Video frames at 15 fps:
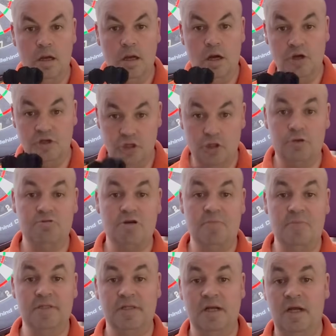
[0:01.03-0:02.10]
Are you crap
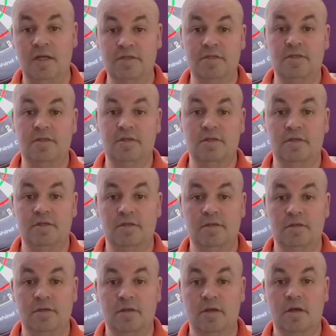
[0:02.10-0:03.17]
at darts?
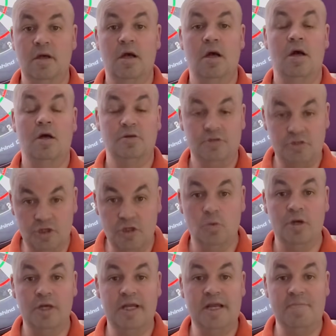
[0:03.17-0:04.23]
Do you
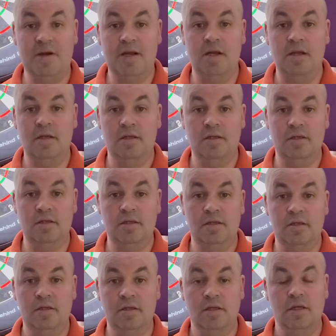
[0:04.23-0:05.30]
want to get better?
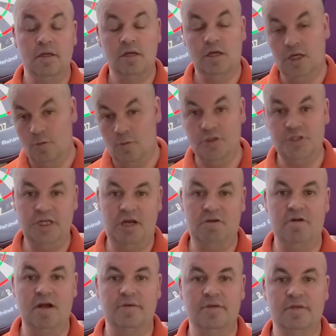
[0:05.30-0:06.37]
Well, stick
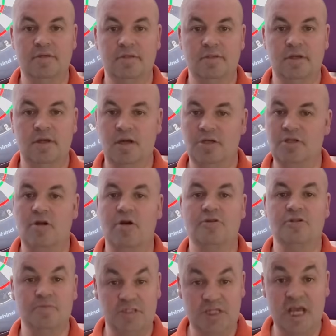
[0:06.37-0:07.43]
around because I've got
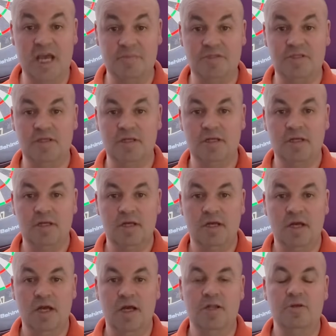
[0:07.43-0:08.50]
some tips
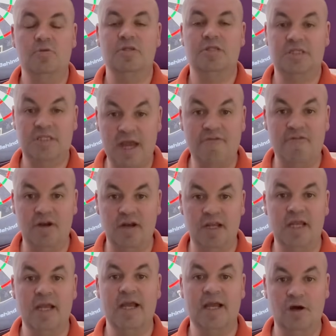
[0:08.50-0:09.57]
that will
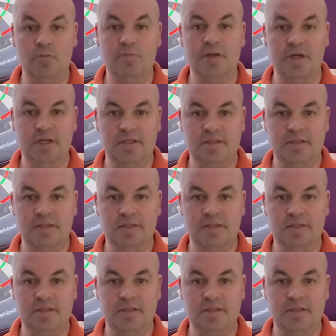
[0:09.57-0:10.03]
definitely help you.